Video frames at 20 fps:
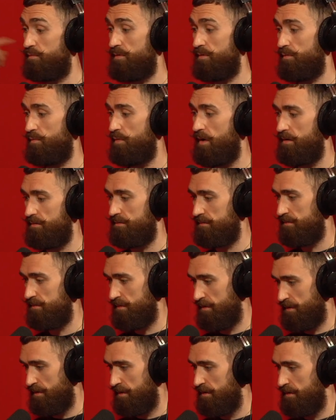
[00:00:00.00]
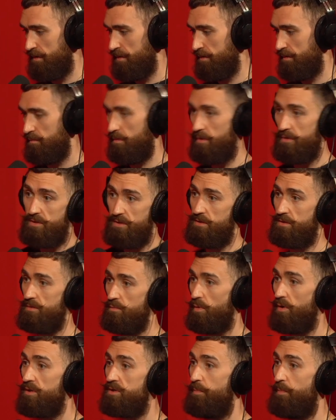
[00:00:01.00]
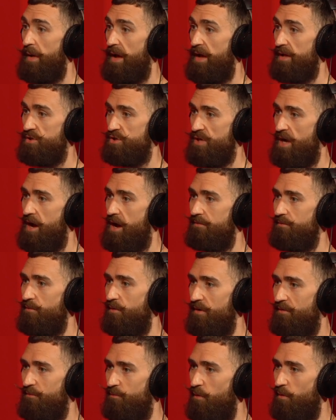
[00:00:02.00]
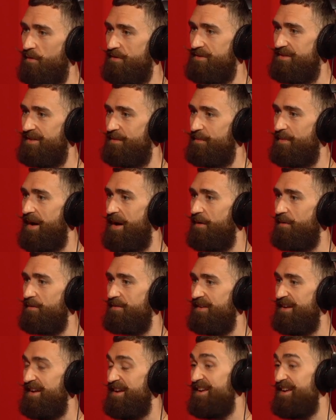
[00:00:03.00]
You know, what's Bear Chat? What's it about?